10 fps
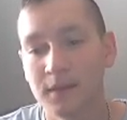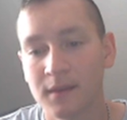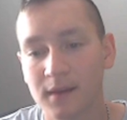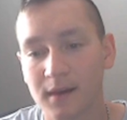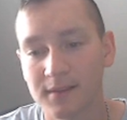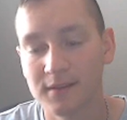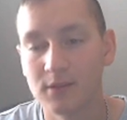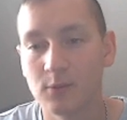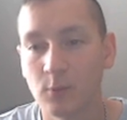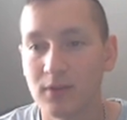uh,
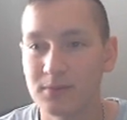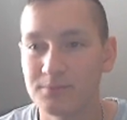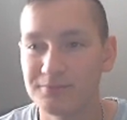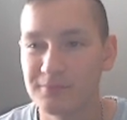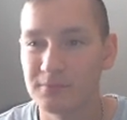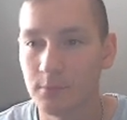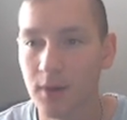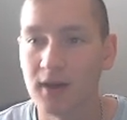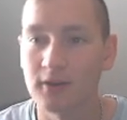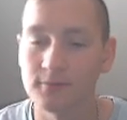near one of the
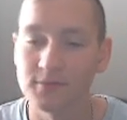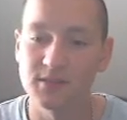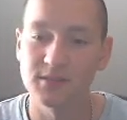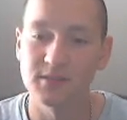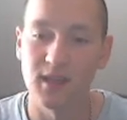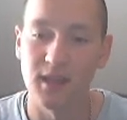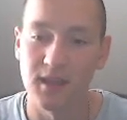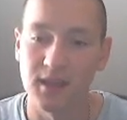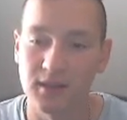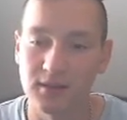bottoms,
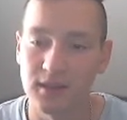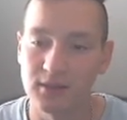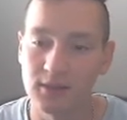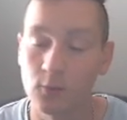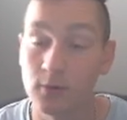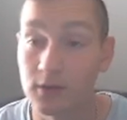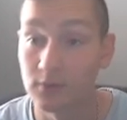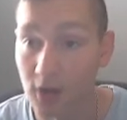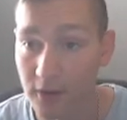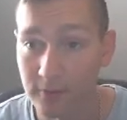and I think we're going to
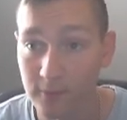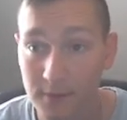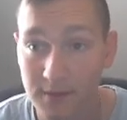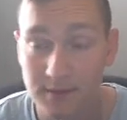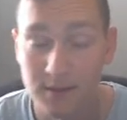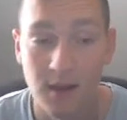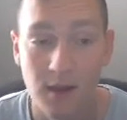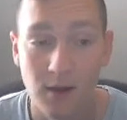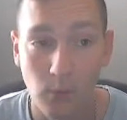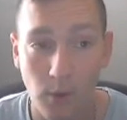recover from this
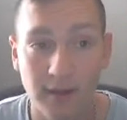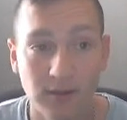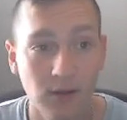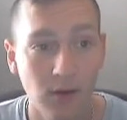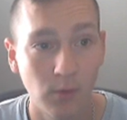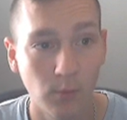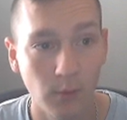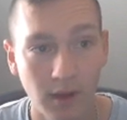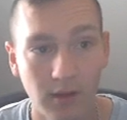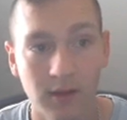quite
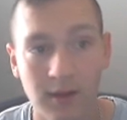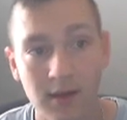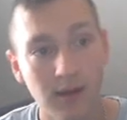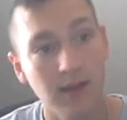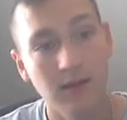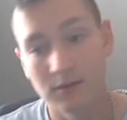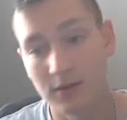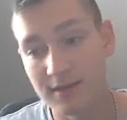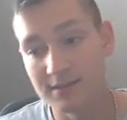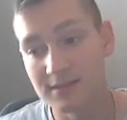well. Again,
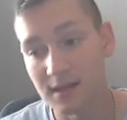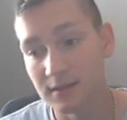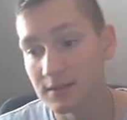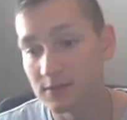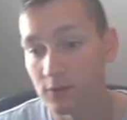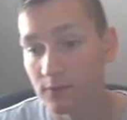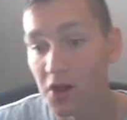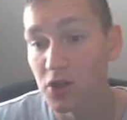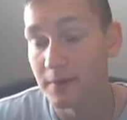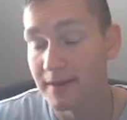today is Sunday, so the
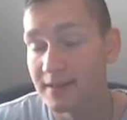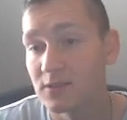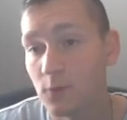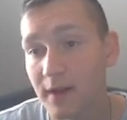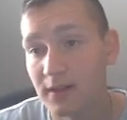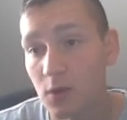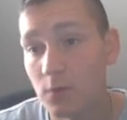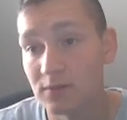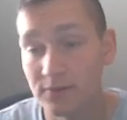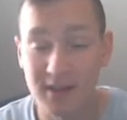volume is quite
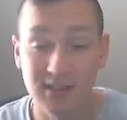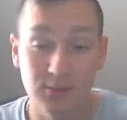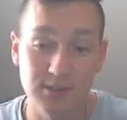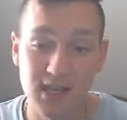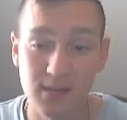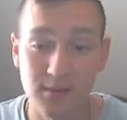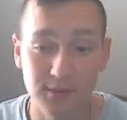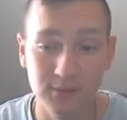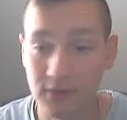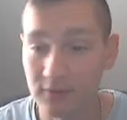low, and the fact that we're staying above
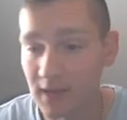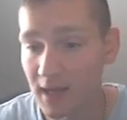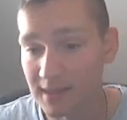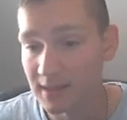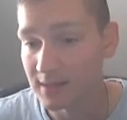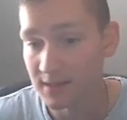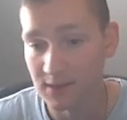two fifty, I think that's